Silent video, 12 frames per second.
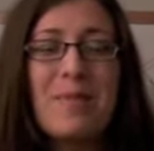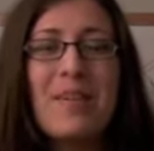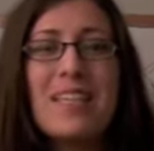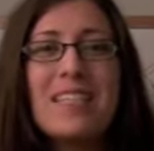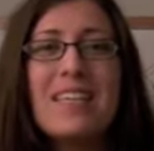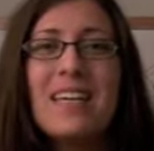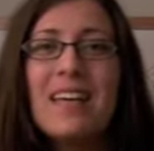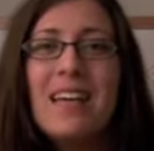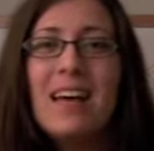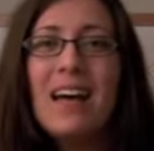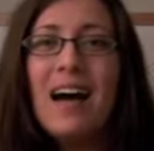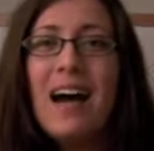because
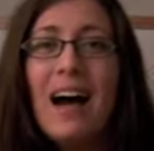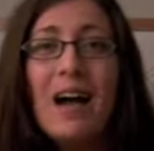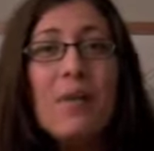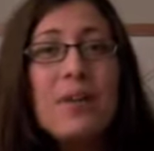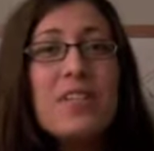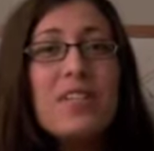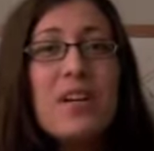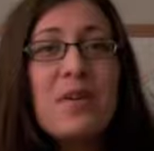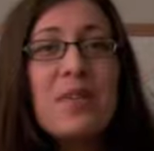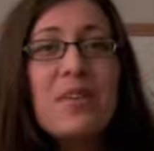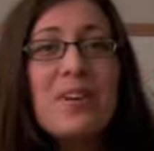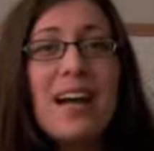I want to share
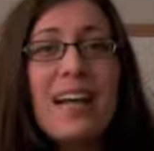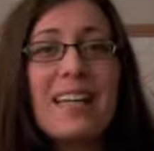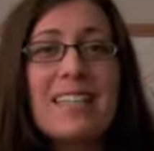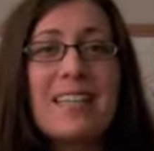with you guys.